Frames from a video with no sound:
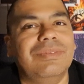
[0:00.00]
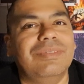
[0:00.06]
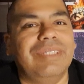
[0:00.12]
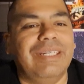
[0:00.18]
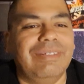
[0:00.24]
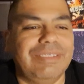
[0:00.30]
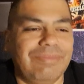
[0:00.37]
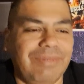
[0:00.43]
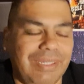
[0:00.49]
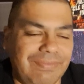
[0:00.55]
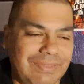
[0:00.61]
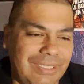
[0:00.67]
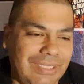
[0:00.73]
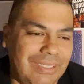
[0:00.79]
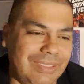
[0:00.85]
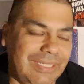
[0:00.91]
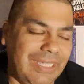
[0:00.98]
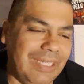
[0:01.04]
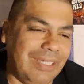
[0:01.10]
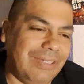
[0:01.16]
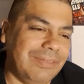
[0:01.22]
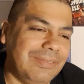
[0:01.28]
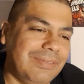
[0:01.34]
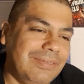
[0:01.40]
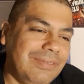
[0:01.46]
Larry's wife is out of
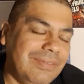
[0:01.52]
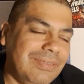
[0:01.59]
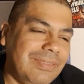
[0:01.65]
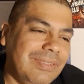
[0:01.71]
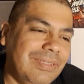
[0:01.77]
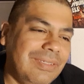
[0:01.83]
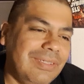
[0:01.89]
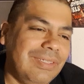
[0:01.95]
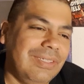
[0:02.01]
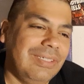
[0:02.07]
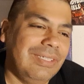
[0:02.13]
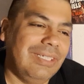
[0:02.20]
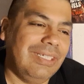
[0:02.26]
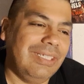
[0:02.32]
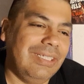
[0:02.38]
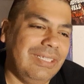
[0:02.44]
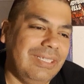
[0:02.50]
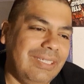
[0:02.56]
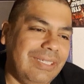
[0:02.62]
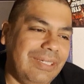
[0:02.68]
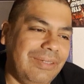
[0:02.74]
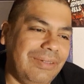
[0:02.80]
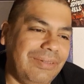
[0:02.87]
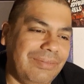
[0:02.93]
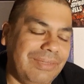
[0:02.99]
town, and they
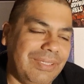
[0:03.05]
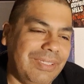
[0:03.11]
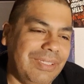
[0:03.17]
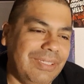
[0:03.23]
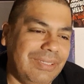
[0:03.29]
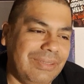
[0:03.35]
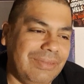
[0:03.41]
go and,